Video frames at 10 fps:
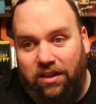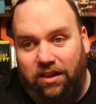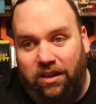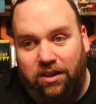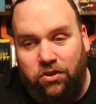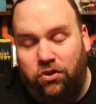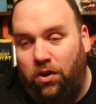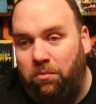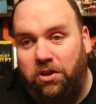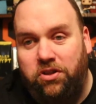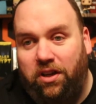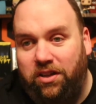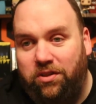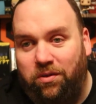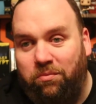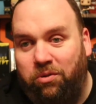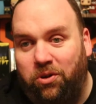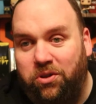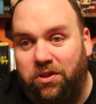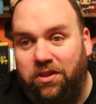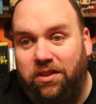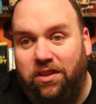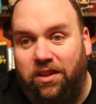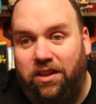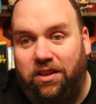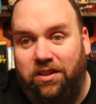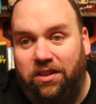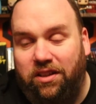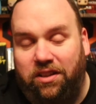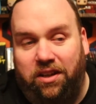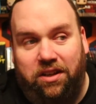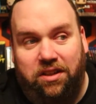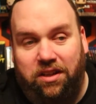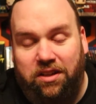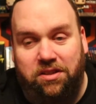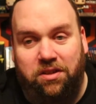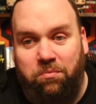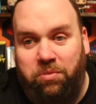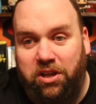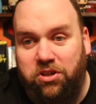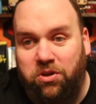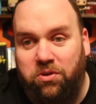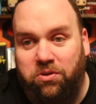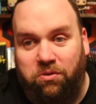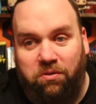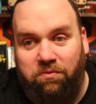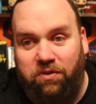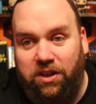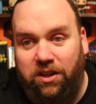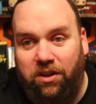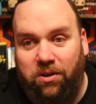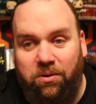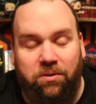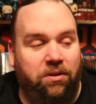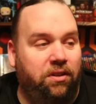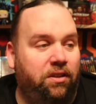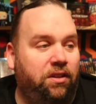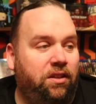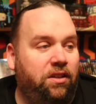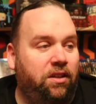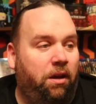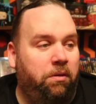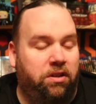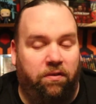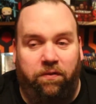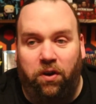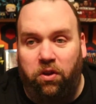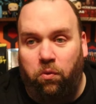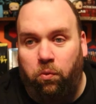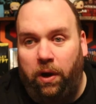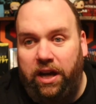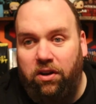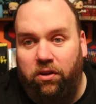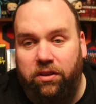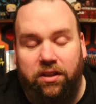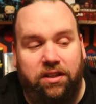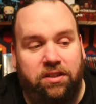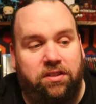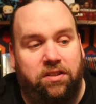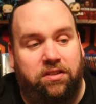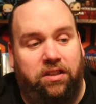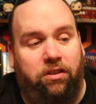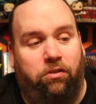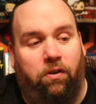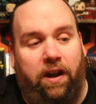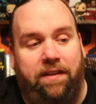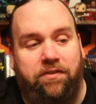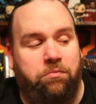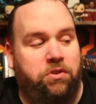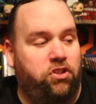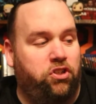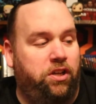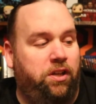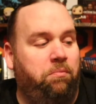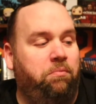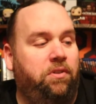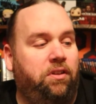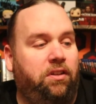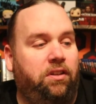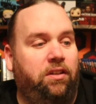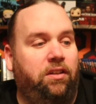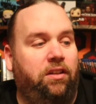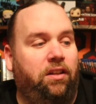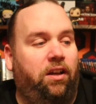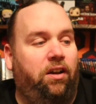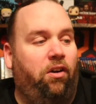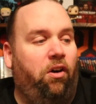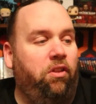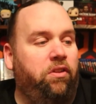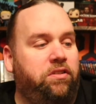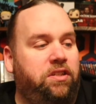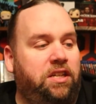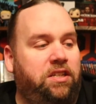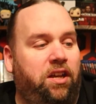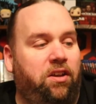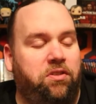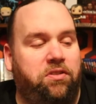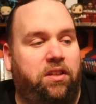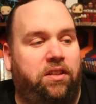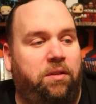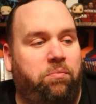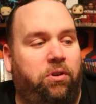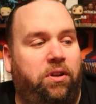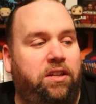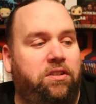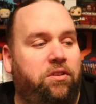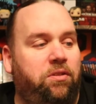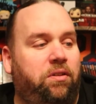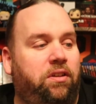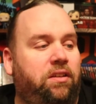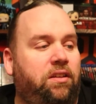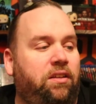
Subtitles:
is so much nicer in person than it is in pictures or on video. I mean, to feel the weight on this, to see the craftsmanship, all the details that they put into it,